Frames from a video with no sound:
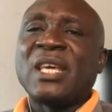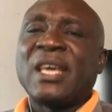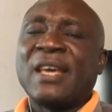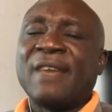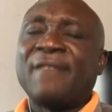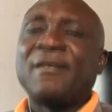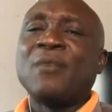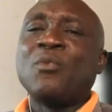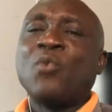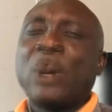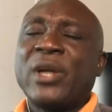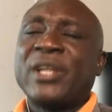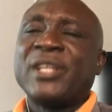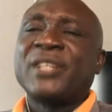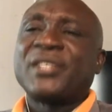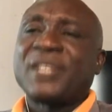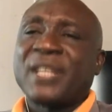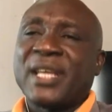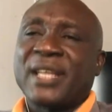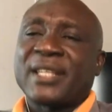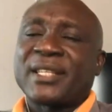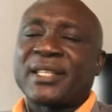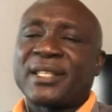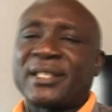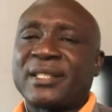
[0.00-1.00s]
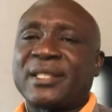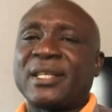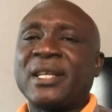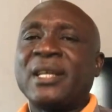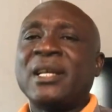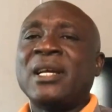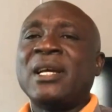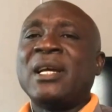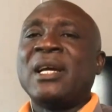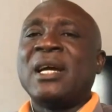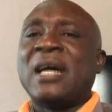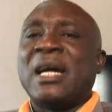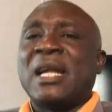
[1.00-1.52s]
gave him what it takes. Mm.
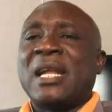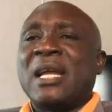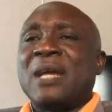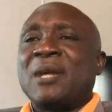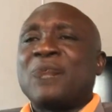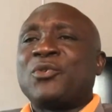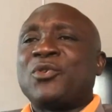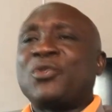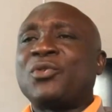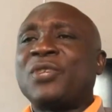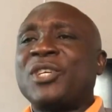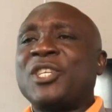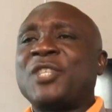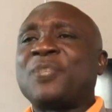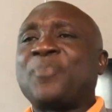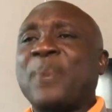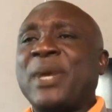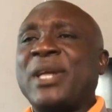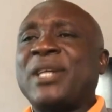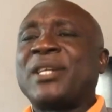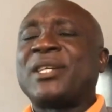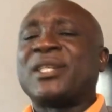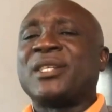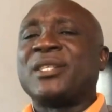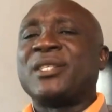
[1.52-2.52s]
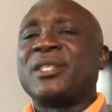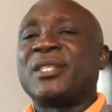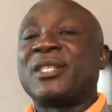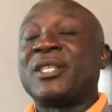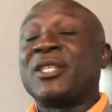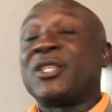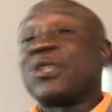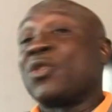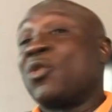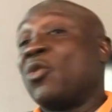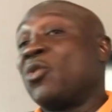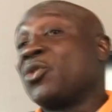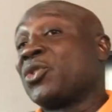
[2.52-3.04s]
And I'm sure his patience
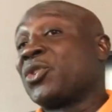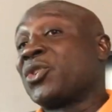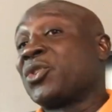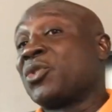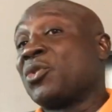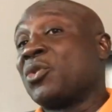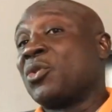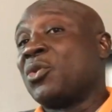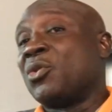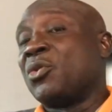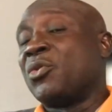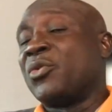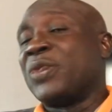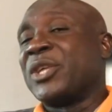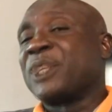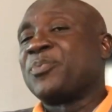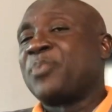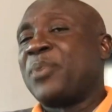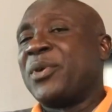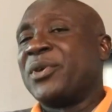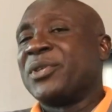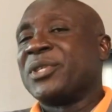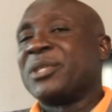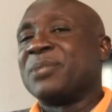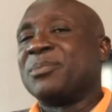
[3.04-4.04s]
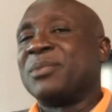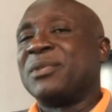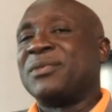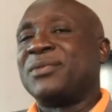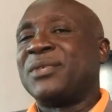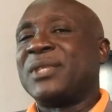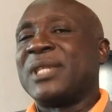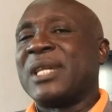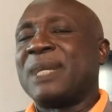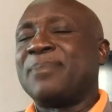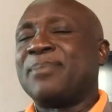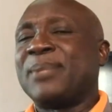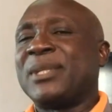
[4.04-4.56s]
is also responsible
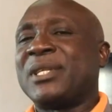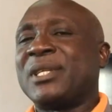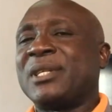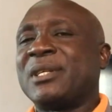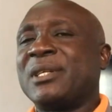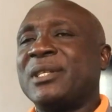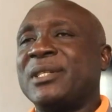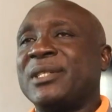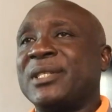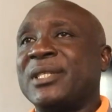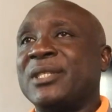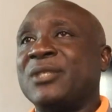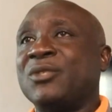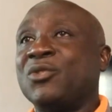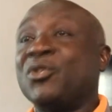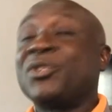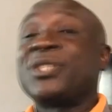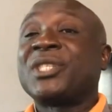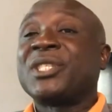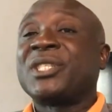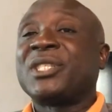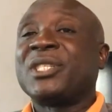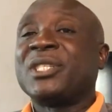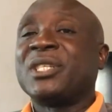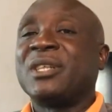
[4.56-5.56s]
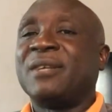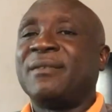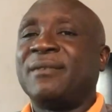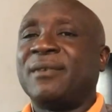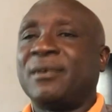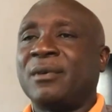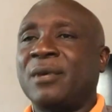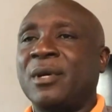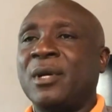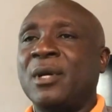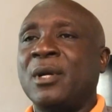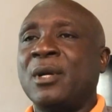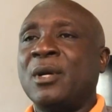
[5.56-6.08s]
for that particular thing. No sitting
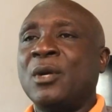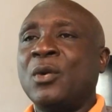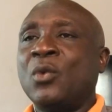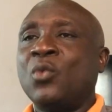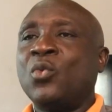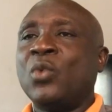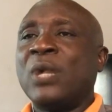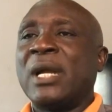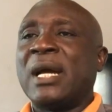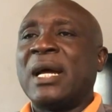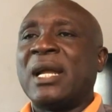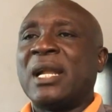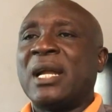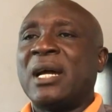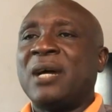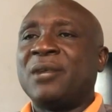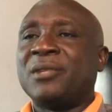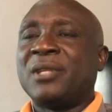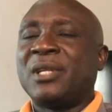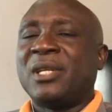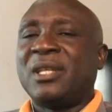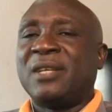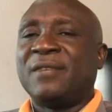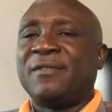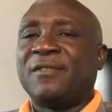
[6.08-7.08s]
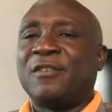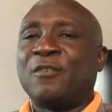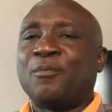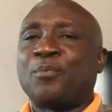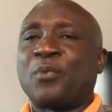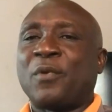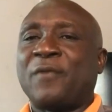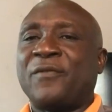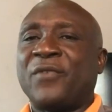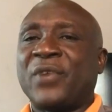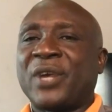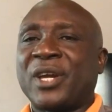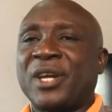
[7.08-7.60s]
governor will allow the level
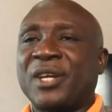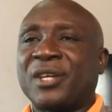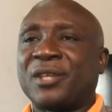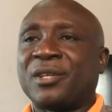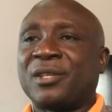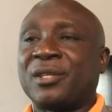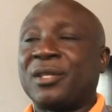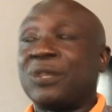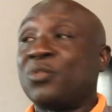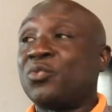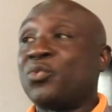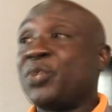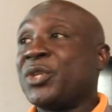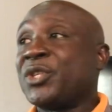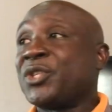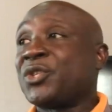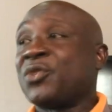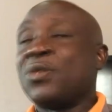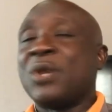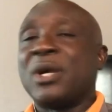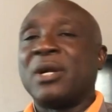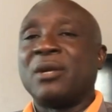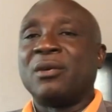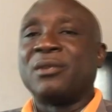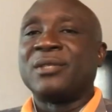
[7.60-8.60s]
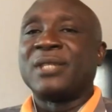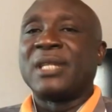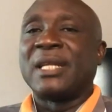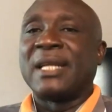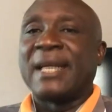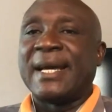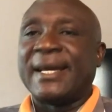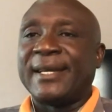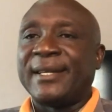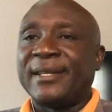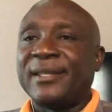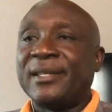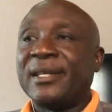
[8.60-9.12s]
of provocation that we saw along the
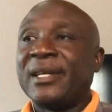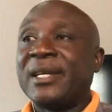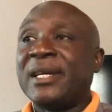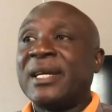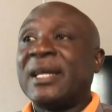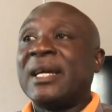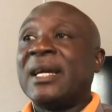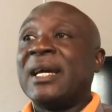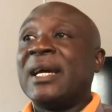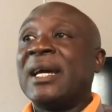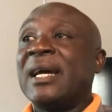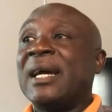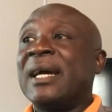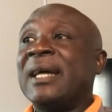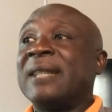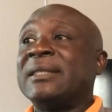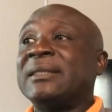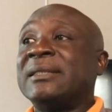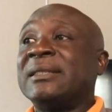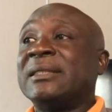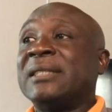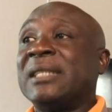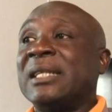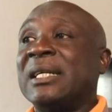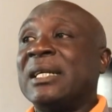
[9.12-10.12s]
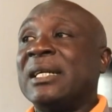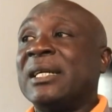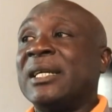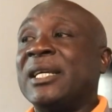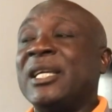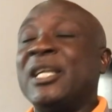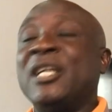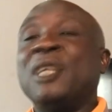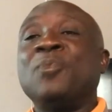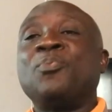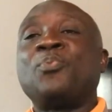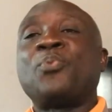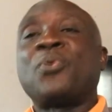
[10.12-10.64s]
line and
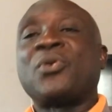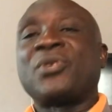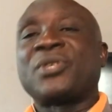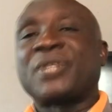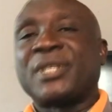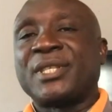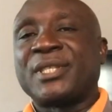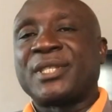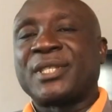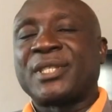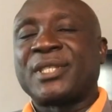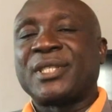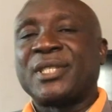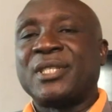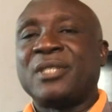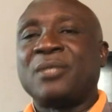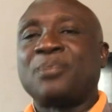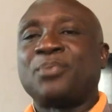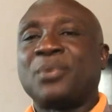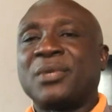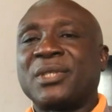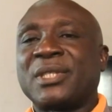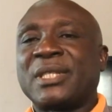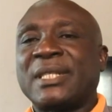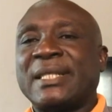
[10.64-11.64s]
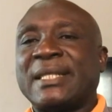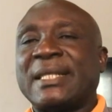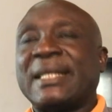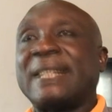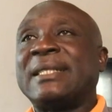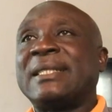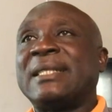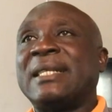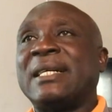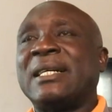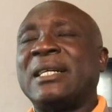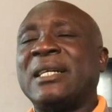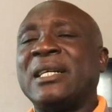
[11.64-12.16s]
ill process in the process
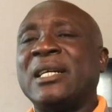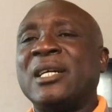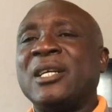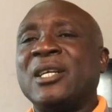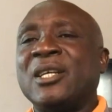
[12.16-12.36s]
and